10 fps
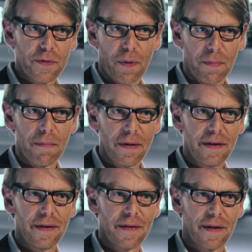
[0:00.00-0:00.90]

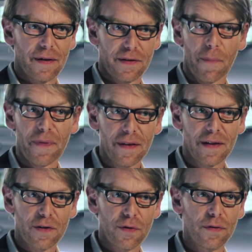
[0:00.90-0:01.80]
probably something
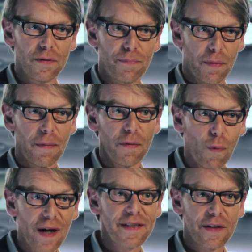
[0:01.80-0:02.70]
that you probably
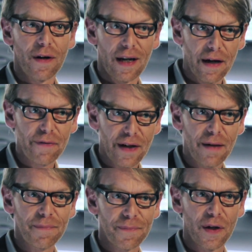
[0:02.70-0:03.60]
once in a
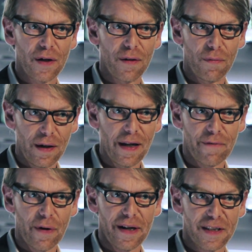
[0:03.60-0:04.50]
lifetime will
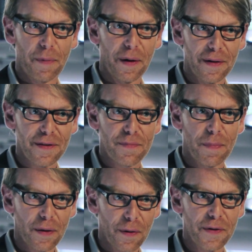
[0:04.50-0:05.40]
ever experience,
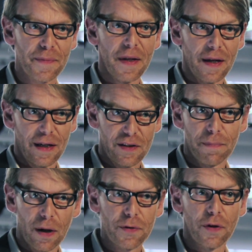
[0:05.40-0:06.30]
because it's
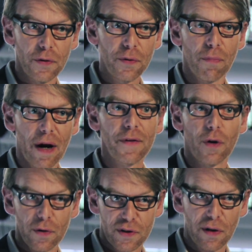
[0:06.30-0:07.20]
about a new brand
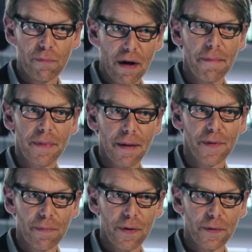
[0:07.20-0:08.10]
or sub-brand,
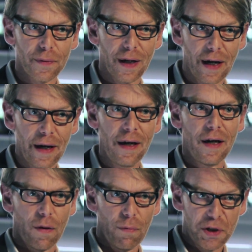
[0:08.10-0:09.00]
BMW i,
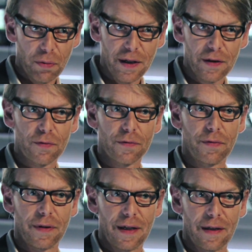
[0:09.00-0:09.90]
which we had to
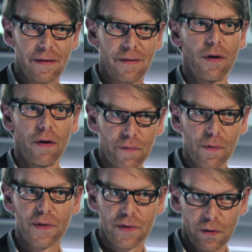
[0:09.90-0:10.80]
create, of
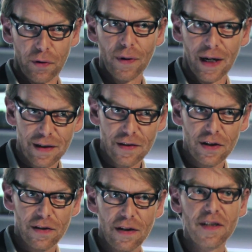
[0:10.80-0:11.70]
course, a new
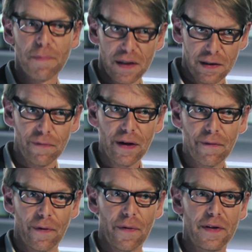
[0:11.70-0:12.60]
identity specific
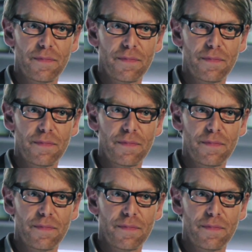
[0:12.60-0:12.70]
for this